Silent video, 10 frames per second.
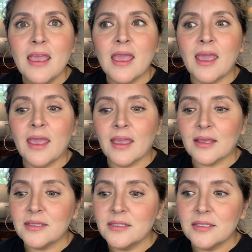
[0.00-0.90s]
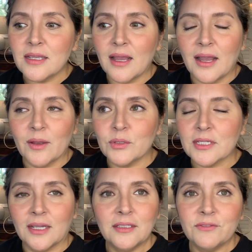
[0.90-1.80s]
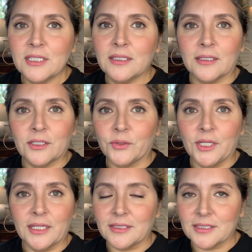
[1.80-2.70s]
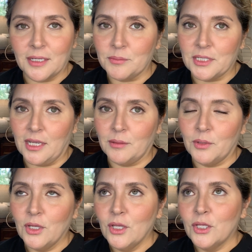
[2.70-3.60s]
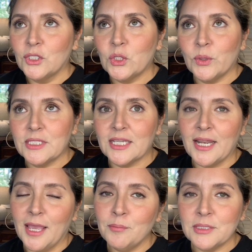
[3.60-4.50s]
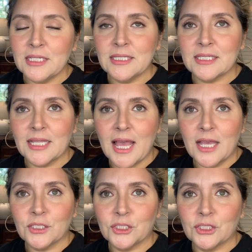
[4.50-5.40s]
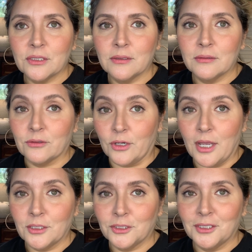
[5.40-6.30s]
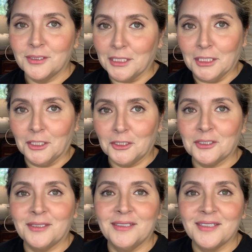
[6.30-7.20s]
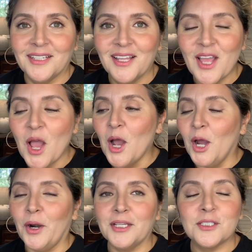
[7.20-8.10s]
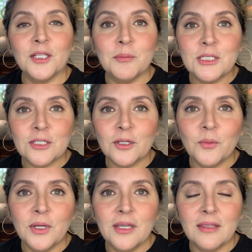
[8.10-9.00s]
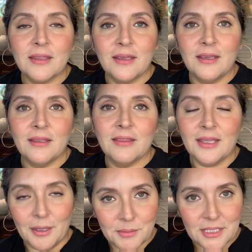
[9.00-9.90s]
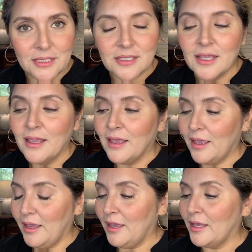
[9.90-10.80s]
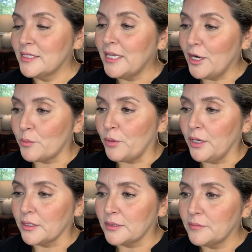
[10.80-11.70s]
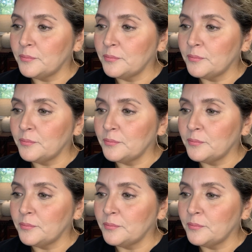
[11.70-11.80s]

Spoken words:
and I was kind of decluttering at the same time. So it's an empty slash trash declutter. All right, so let me start with the empties and hair products.